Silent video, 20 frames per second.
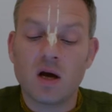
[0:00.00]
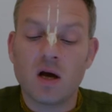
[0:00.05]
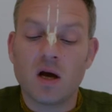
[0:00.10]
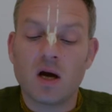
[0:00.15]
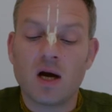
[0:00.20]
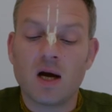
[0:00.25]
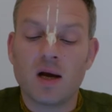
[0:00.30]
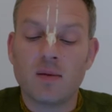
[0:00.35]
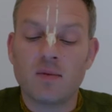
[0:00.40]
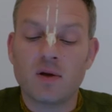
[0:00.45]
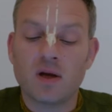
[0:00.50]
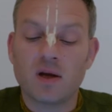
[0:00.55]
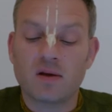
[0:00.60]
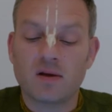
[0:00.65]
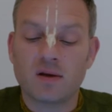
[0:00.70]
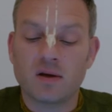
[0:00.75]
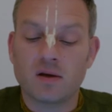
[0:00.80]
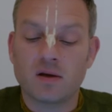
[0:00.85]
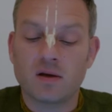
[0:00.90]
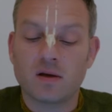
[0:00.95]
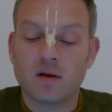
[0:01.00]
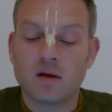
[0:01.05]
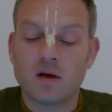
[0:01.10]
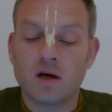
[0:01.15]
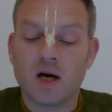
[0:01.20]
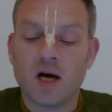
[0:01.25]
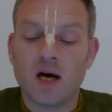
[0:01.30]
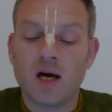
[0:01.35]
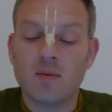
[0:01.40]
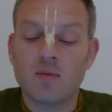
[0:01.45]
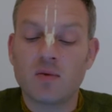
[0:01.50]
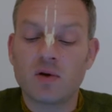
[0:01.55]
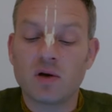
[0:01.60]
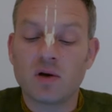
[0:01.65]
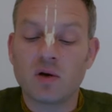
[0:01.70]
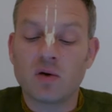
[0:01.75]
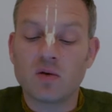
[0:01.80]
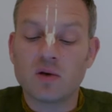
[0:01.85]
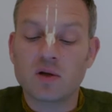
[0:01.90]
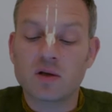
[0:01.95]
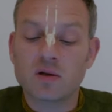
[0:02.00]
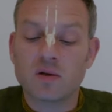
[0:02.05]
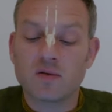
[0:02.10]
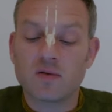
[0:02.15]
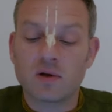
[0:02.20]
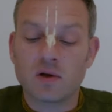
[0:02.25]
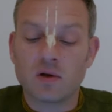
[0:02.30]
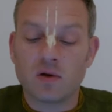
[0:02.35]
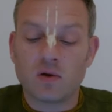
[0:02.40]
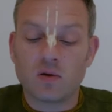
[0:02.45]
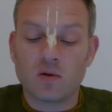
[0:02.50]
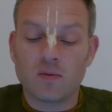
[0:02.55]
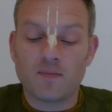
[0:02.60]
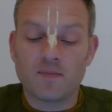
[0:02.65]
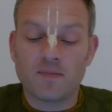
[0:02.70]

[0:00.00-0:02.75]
I am nothing, I am the lowest of the low.